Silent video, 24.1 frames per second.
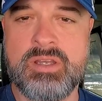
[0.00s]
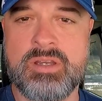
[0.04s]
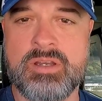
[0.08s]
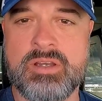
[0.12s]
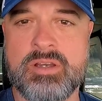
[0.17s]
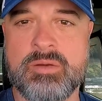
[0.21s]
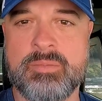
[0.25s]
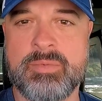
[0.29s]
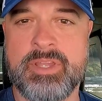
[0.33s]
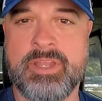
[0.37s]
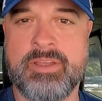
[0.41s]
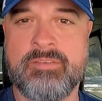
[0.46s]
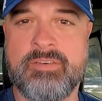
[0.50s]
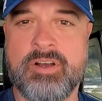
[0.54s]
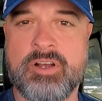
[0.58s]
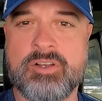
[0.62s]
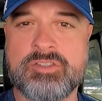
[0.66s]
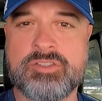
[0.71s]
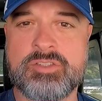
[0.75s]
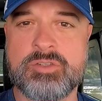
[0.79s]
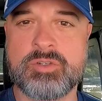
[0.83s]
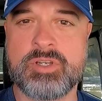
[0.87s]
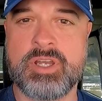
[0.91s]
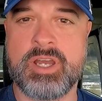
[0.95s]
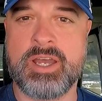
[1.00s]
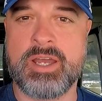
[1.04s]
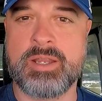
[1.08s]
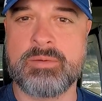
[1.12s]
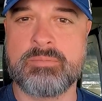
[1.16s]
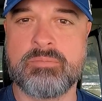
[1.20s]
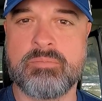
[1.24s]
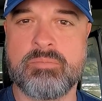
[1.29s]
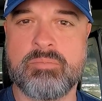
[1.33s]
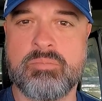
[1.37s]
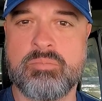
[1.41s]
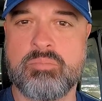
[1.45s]
And they've also
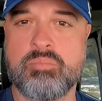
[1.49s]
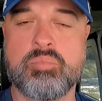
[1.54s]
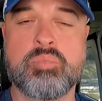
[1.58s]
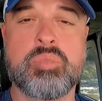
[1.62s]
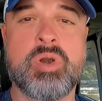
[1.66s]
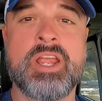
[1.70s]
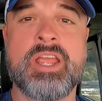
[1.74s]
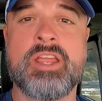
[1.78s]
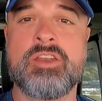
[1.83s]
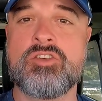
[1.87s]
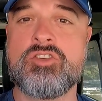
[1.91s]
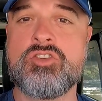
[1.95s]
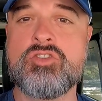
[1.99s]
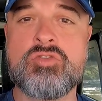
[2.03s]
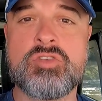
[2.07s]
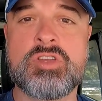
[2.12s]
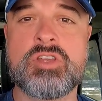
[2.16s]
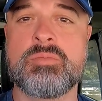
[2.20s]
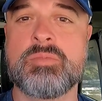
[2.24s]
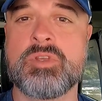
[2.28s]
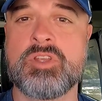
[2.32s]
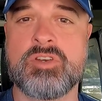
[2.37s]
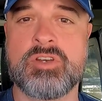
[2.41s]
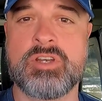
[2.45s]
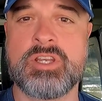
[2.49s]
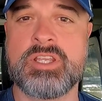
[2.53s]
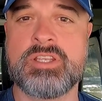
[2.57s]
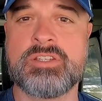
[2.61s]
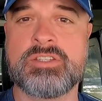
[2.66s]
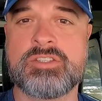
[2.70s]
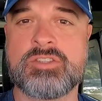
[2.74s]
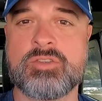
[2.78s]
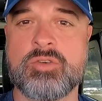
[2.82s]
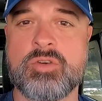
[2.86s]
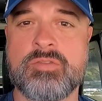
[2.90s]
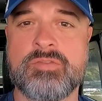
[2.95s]
got brand new
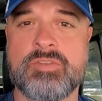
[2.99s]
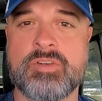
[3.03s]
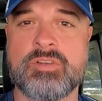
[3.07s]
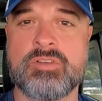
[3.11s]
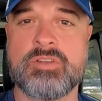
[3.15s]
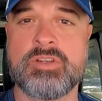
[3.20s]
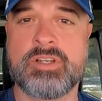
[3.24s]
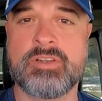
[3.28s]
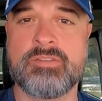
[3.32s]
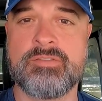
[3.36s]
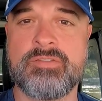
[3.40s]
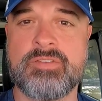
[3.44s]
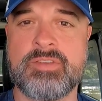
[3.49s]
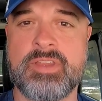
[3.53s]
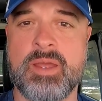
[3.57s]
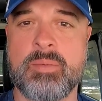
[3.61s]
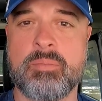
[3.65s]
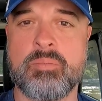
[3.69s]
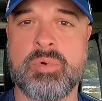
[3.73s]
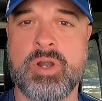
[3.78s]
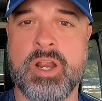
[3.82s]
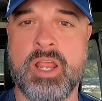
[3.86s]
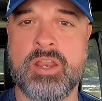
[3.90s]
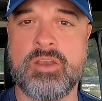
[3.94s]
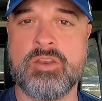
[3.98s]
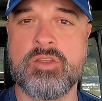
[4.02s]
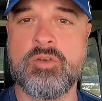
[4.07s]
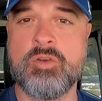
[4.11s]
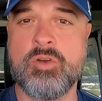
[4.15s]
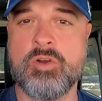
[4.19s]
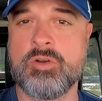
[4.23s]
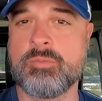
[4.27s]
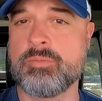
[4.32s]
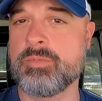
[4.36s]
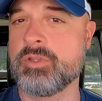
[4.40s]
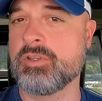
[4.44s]
communities. So if you're looking for that brand
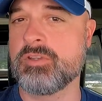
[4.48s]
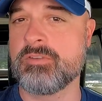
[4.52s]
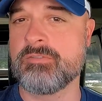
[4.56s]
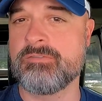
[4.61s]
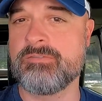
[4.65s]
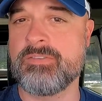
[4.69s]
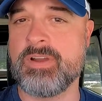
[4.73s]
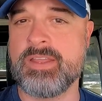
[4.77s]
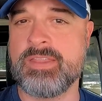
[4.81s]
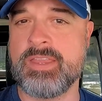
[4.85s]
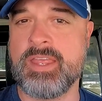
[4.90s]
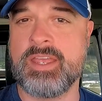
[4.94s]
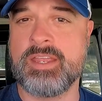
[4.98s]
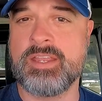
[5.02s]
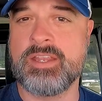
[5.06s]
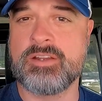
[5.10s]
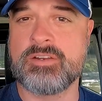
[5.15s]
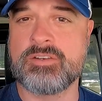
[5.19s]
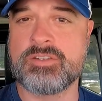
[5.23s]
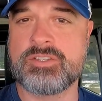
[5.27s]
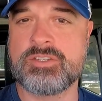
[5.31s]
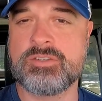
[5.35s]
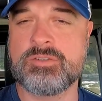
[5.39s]
new home, you can find that here